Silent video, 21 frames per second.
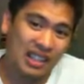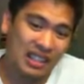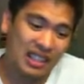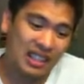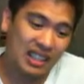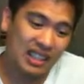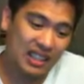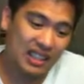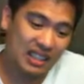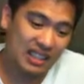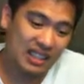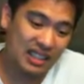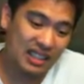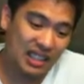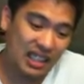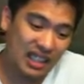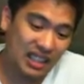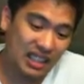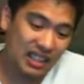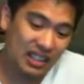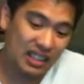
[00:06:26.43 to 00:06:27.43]
He's
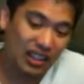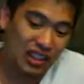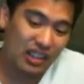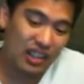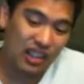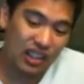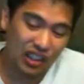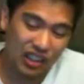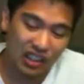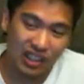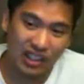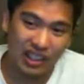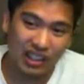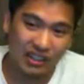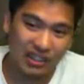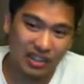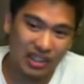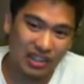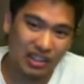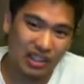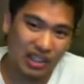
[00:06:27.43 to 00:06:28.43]
a good
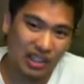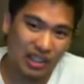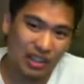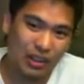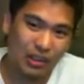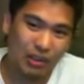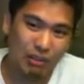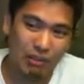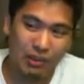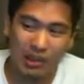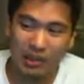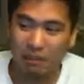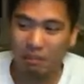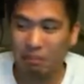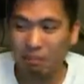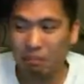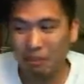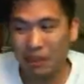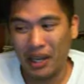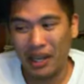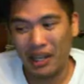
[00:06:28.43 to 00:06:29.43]
enough striker,
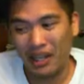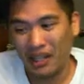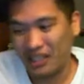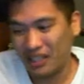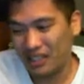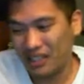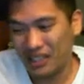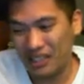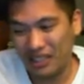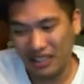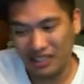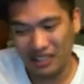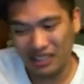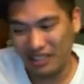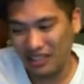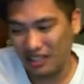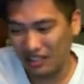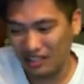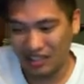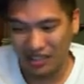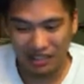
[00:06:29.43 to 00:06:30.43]
but man, does he
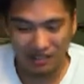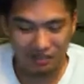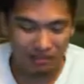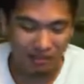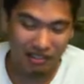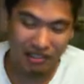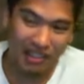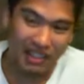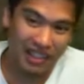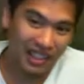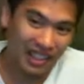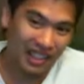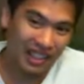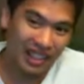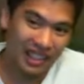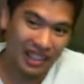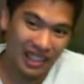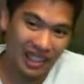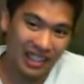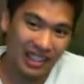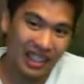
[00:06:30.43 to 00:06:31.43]
do some
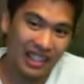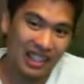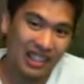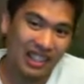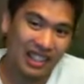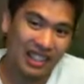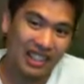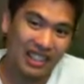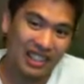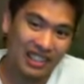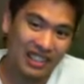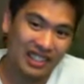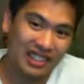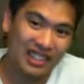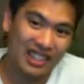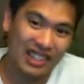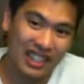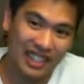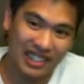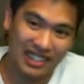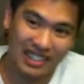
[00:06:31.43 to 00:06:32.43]
really
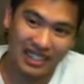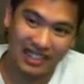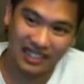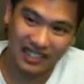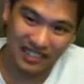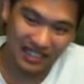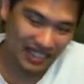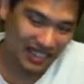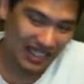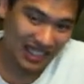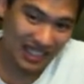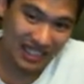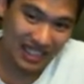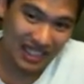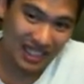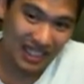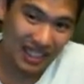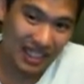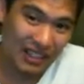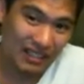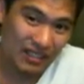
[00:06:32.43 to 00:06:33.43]
untechnical things
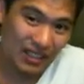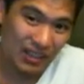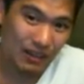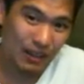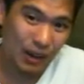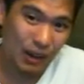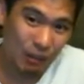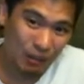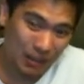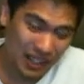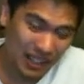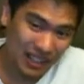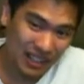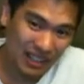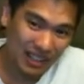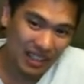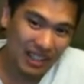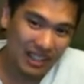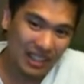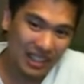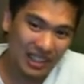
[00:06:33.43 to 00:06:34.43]
that leaves him
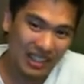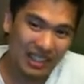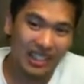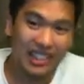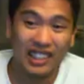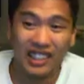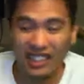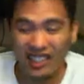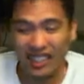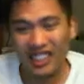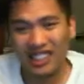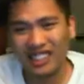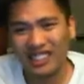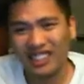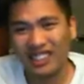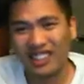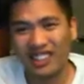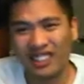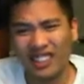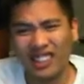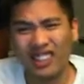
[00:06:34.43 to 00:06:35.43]
open. He
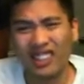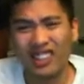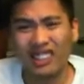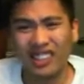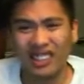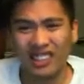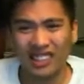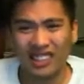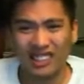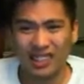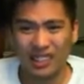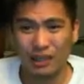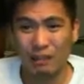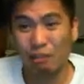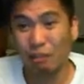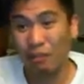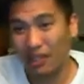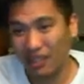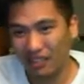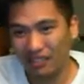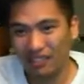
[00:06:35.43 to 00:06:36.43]
hits hard. He's
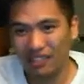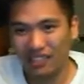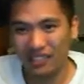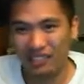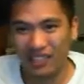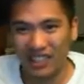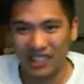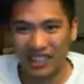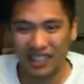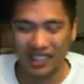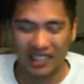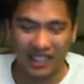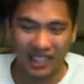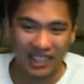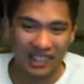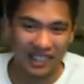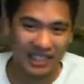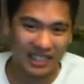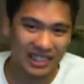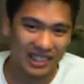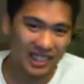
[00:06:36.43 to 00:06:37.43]
big for the weight
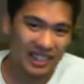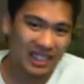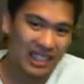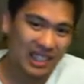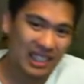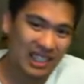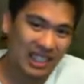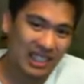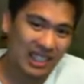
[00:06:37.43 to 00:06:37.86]
class.